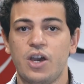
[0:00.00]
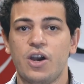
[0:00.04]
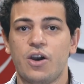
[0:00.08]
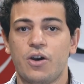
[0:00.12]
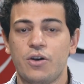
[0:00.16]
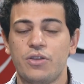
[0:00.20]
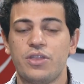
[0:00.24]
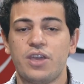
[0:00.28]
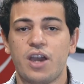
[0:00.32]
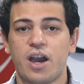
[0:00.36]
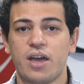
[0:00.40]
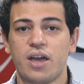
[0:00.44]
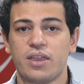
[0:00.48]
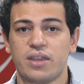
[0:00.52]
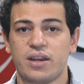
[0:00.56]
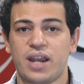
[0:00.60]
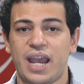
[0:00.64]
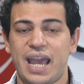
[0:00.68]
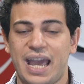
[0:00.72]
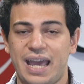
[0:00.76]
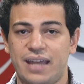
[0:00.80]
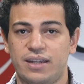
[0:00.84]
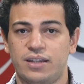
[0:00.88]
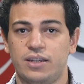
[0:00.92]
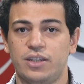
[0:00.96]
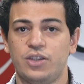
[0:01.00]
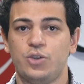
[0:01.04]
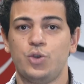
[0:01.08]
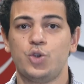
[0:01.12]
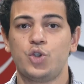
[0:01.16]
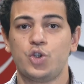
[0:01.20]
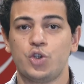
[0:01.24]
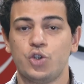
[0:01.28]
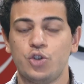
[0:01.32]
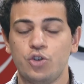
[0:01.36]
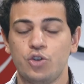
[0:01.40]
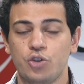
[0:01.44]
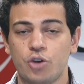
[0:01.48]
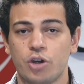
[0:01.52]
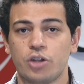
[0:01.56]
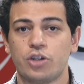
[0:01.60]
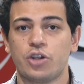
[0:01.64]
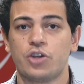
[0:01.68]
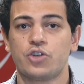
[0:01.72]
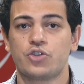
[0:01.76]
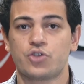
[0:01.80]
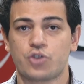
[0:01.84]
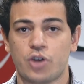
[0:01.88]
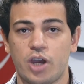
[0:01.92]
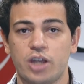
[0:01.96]
On the other hand, you should
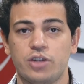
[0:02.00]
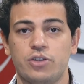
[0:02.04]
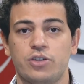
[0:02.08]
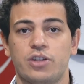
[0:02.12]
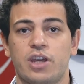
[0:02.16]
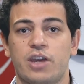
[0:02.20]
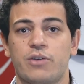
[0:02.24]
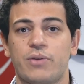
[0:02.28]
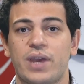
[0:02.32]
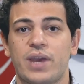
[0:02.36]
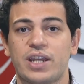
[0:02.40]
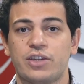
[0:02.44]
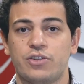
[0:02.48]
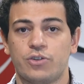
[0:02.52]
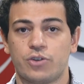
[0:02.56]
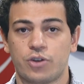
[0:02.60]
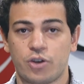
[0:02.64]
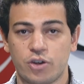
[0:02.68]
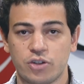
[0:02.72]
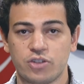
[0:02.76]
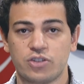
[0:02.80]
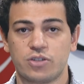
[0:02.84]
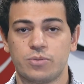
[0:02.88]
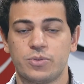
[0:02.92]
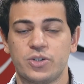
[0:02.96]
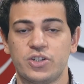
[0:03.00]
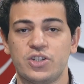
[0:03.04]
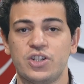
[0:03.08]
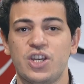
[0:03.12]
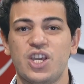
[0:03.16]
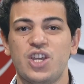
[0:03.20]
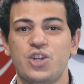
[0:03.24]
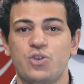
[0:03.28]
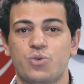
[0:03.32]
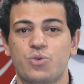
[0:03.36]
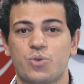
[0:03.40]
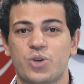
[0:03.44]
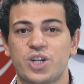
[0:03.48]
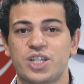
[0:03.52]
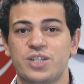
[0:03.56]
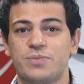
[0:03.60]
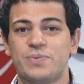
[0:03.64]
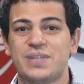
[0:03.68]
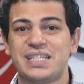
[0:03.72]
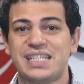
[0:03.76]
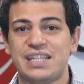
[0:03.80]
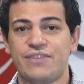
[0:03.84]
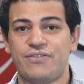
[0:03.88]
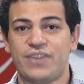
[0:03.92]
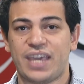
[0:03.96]
not try to direct your customers towards
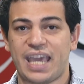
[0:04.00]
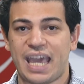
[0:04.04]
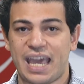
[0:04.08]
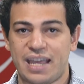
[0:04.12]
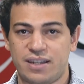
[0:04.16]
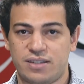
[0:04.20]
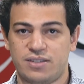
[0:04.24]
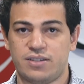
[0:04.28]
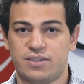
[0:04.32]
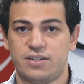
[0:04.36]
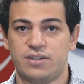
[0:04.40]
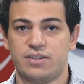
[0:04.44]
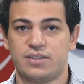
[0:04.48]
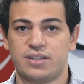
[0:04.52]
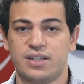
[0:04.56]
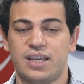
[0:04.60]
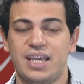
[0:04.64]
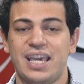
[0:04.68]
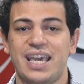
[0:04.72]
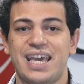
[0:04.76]
specific answers,